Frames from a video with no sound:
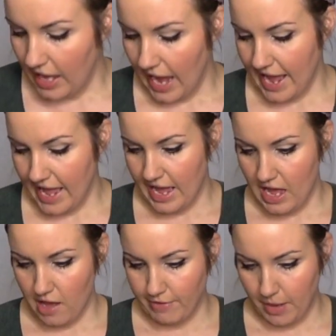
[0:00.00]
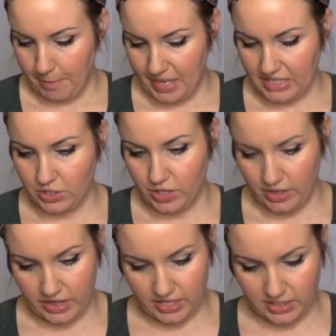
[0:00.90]
I have picked
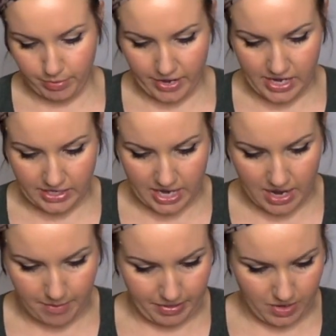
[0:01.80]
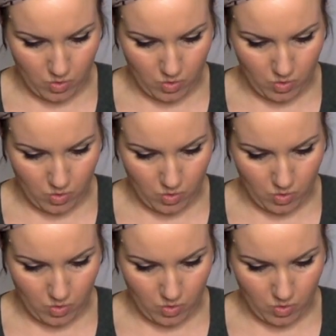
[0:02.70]
this brand up